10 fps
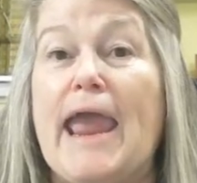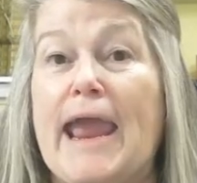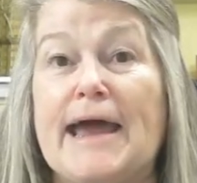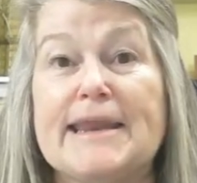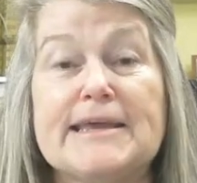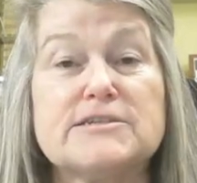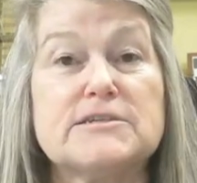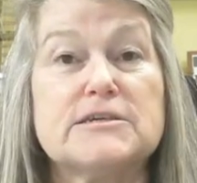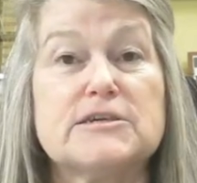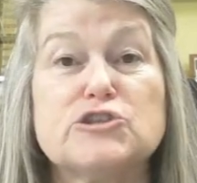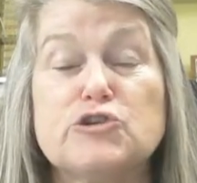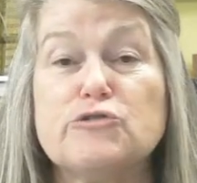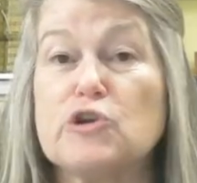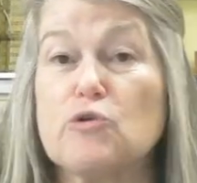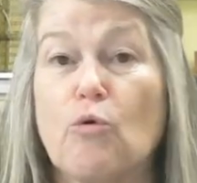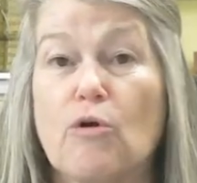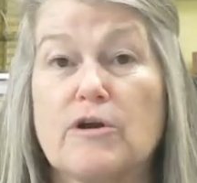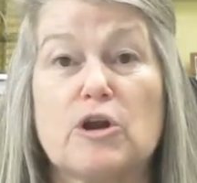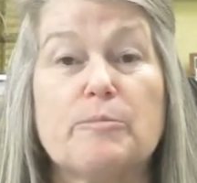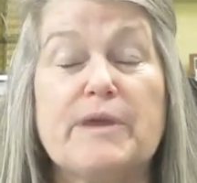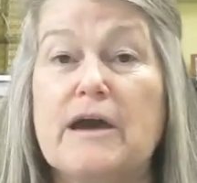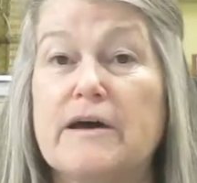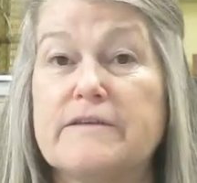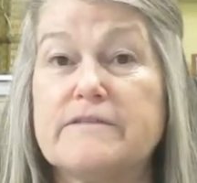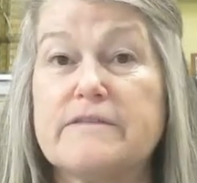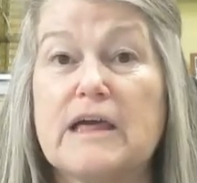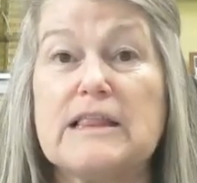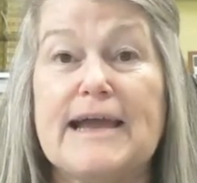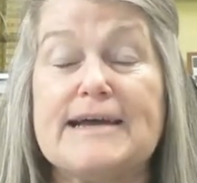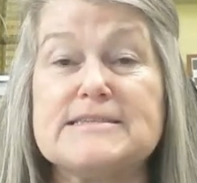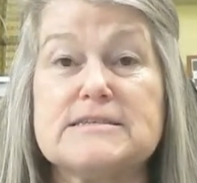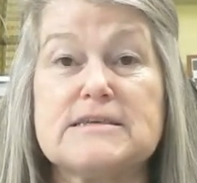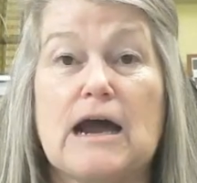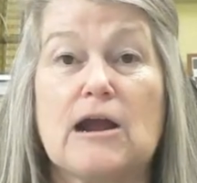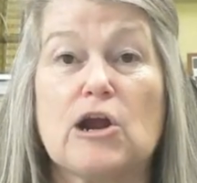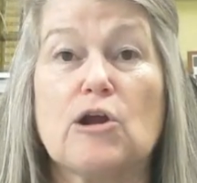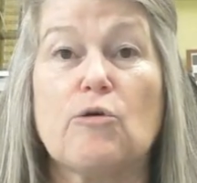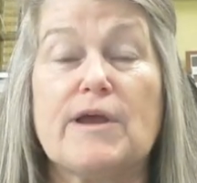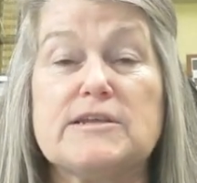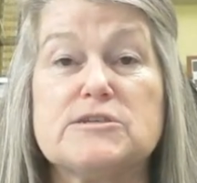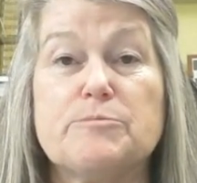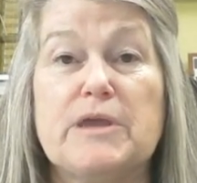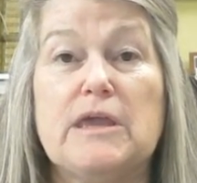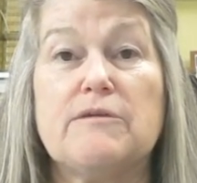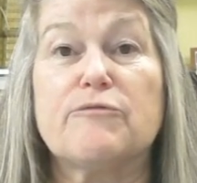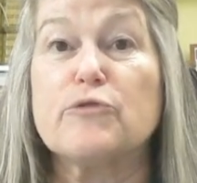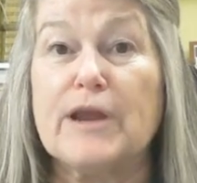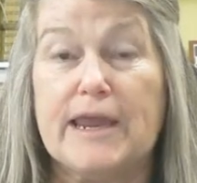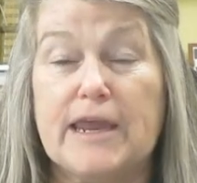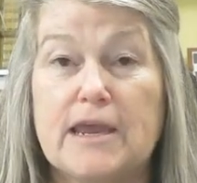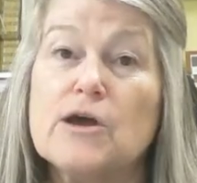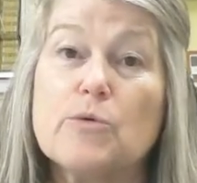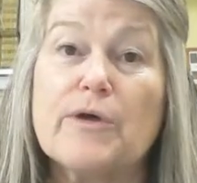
add it to your order because the classes are going to be free